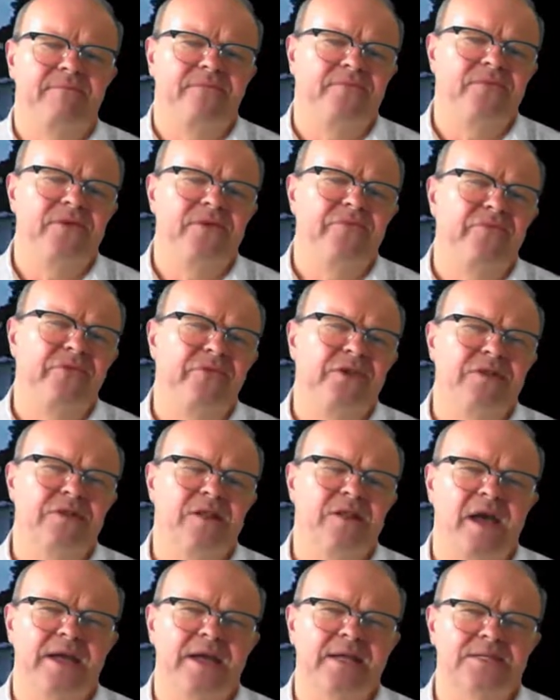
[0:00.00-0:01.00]
you feel
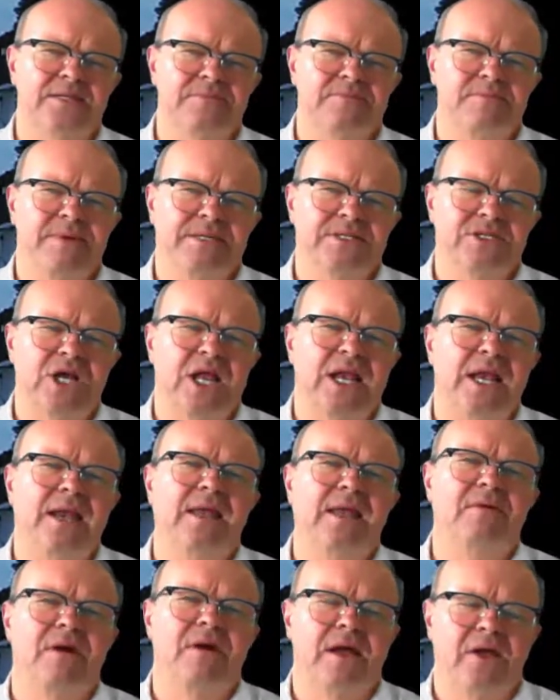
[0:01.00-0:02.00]
like it's much
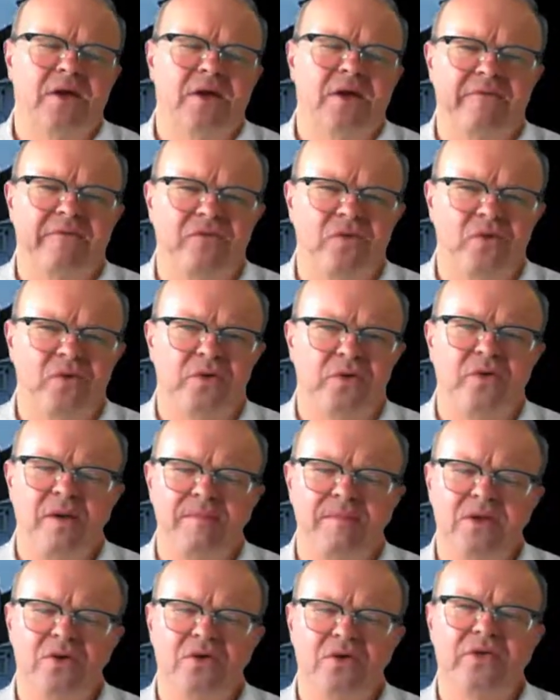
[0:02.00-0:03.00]
clearer going forward.
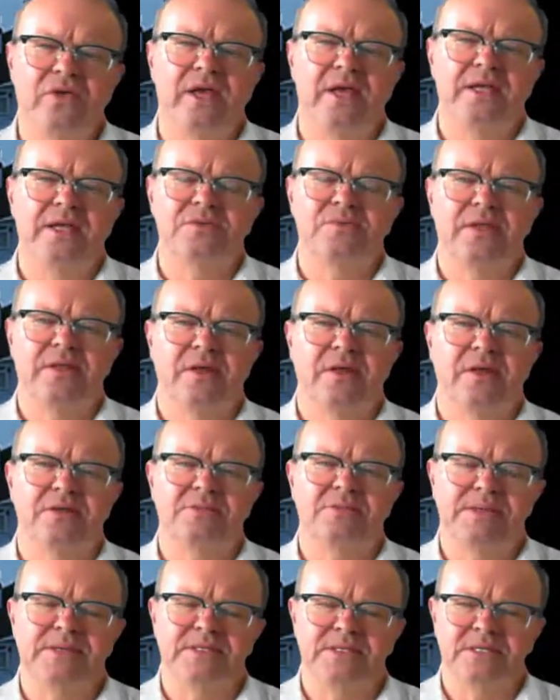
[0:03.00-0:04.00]
Ryman Healthcare is one of
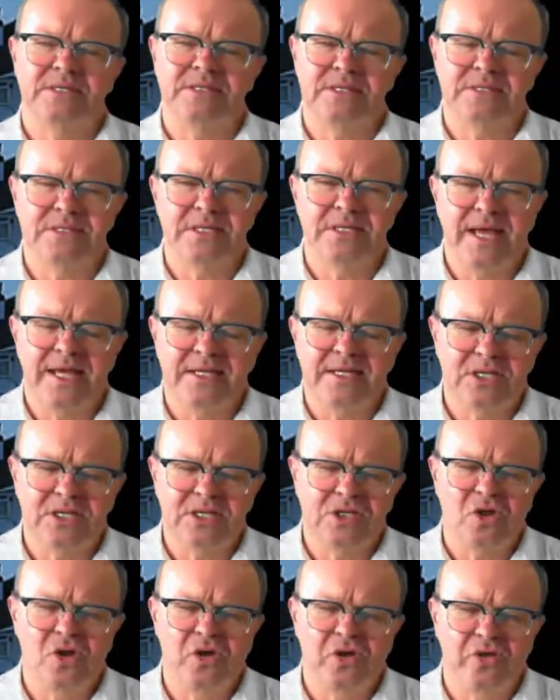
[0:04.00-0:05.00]
those businesses. It has a
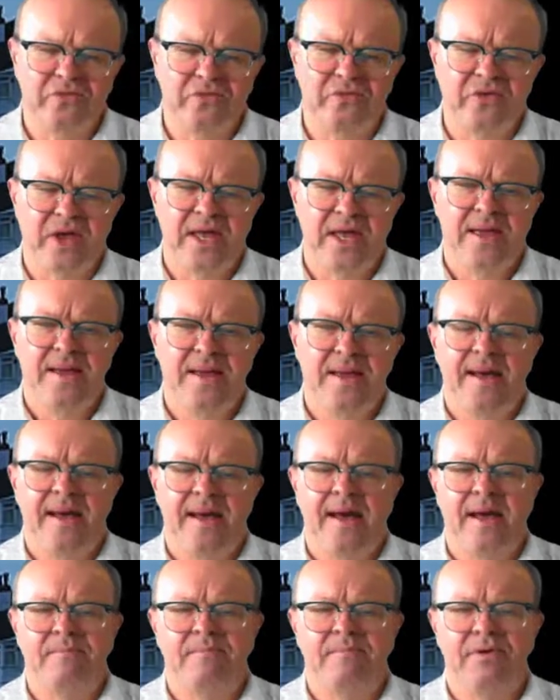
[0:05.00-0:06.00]
lot of
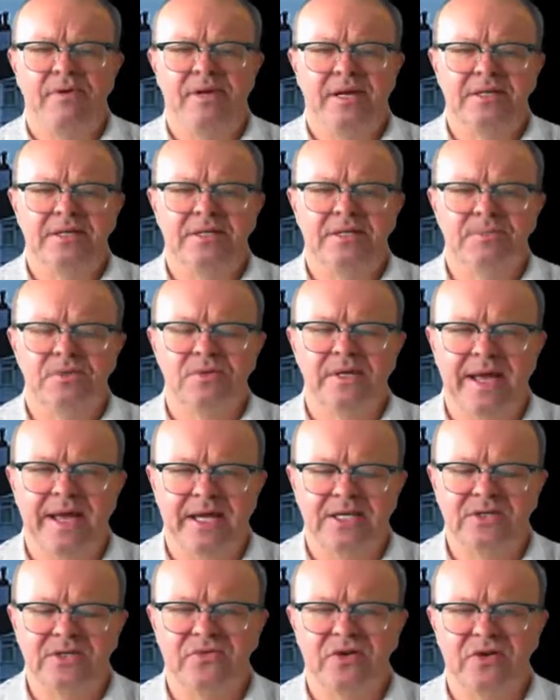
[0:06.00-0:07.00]
predictable
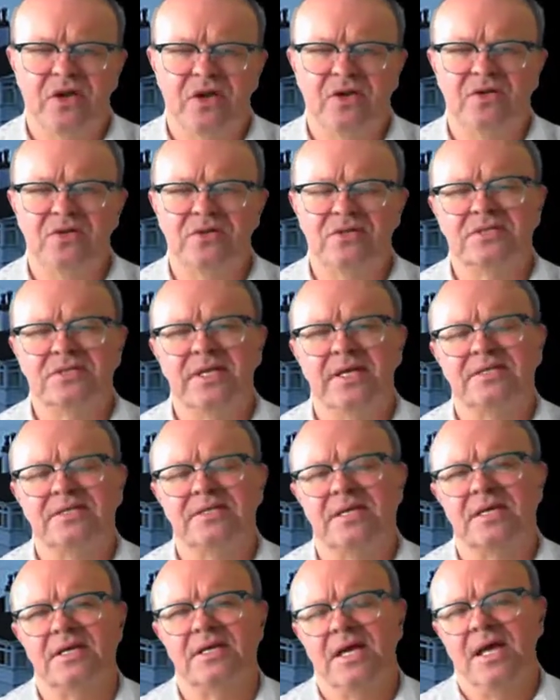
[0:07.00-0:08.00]
cash flows.
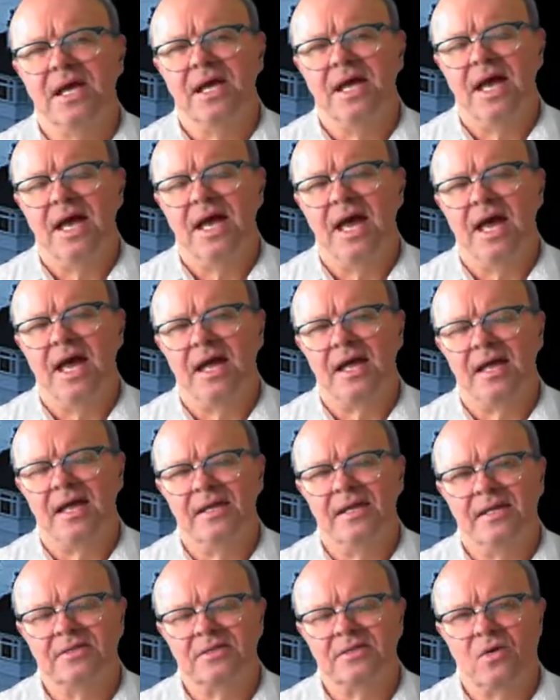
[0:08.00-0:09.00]

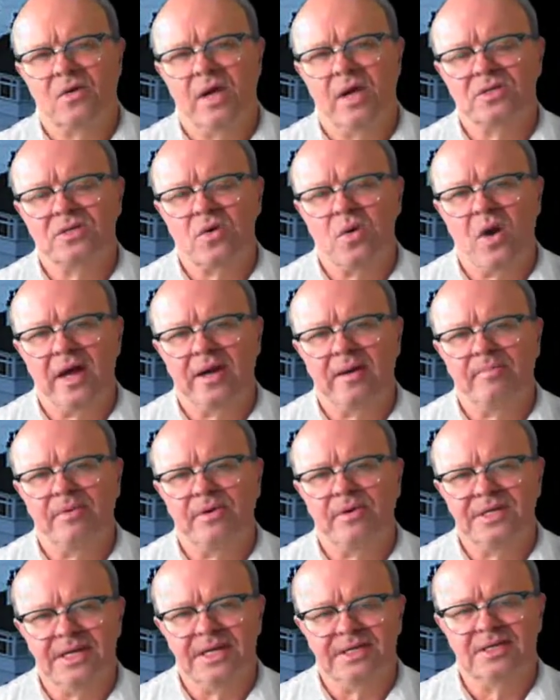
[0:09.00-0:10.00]
It's quite a
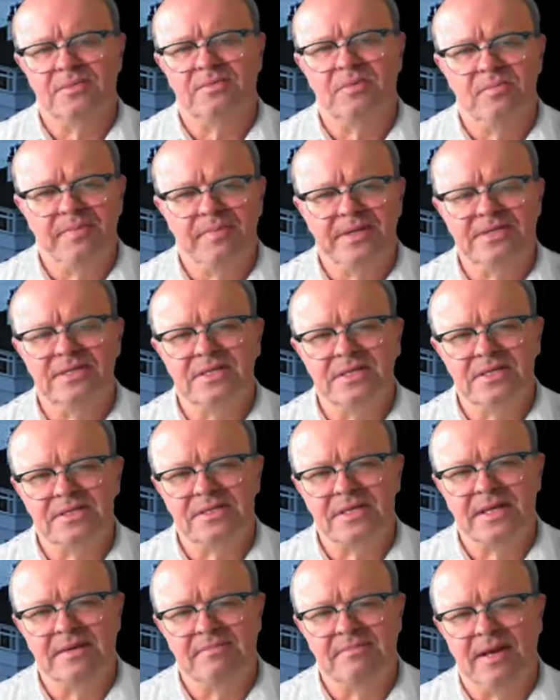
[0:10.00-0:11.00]
predictable
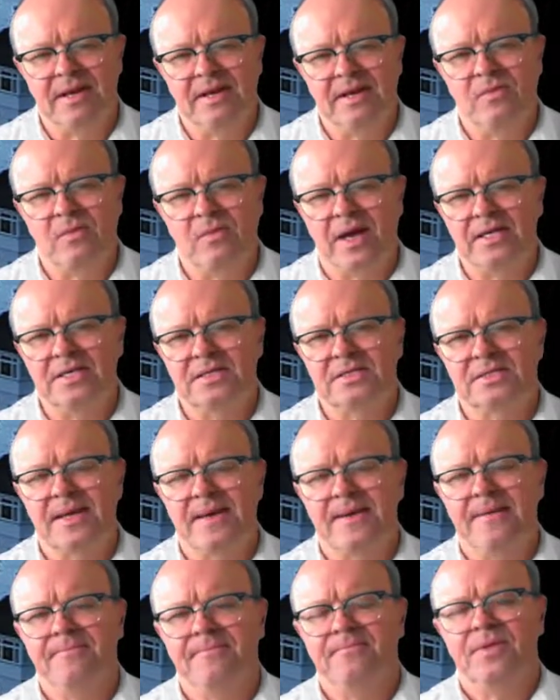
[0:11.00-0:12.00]
business in many ways
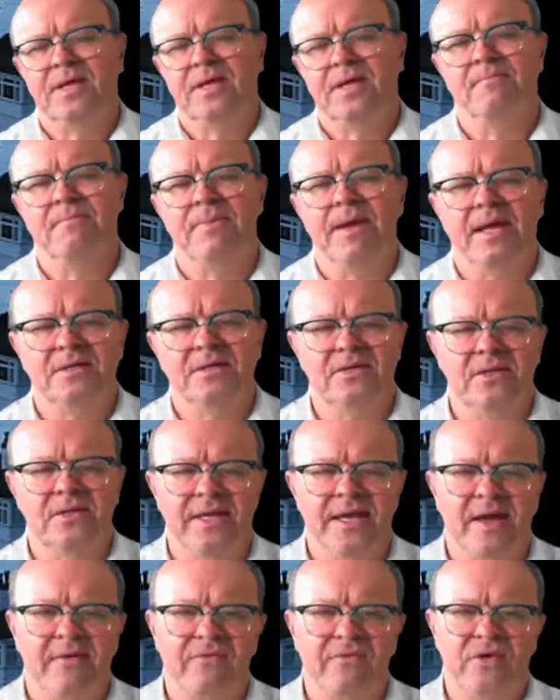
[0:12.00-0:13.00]
compared to
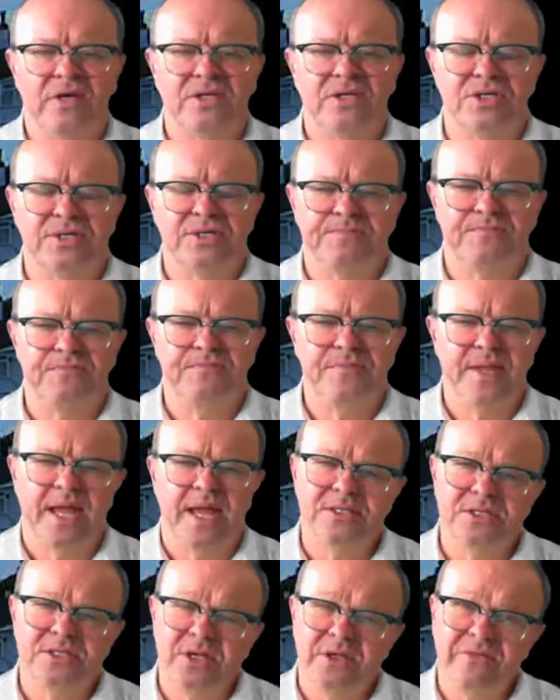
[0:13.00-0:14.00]
the average.
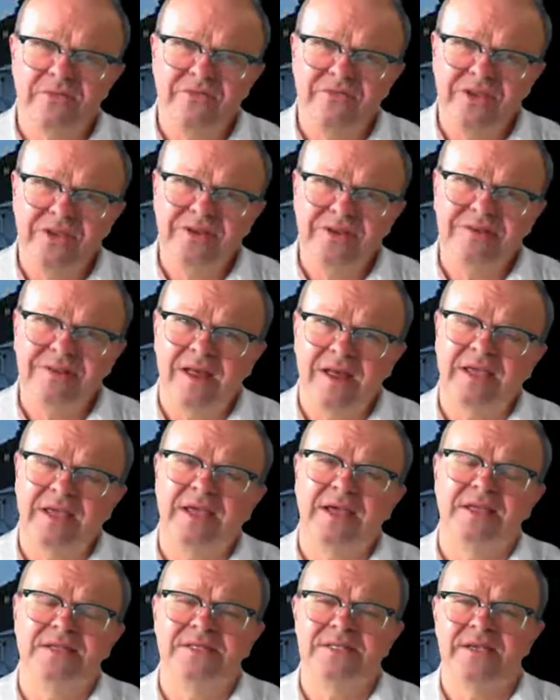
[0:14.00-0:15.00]
And so you feel like
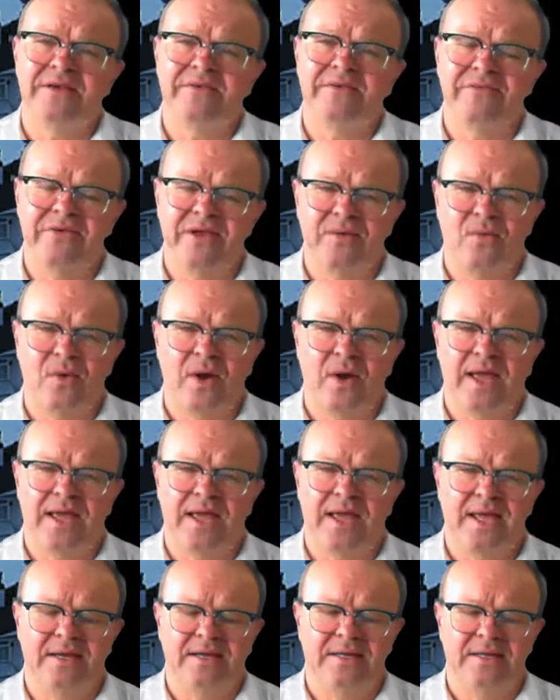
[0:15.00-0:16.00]
you can see a fair way
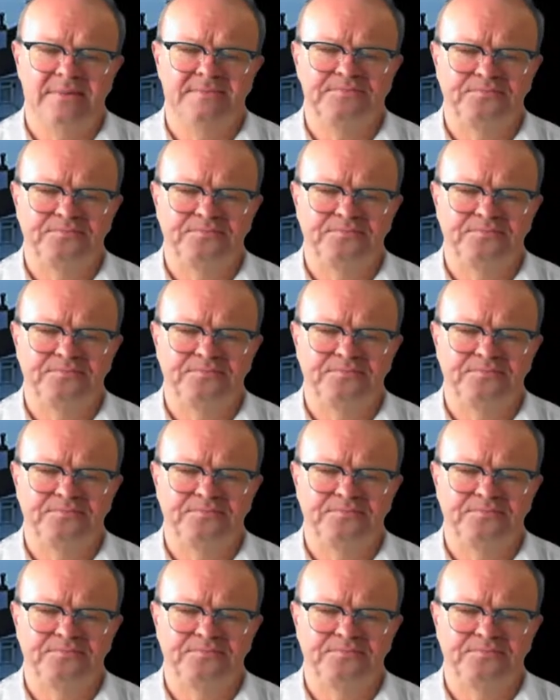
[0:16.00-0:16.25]
ahead.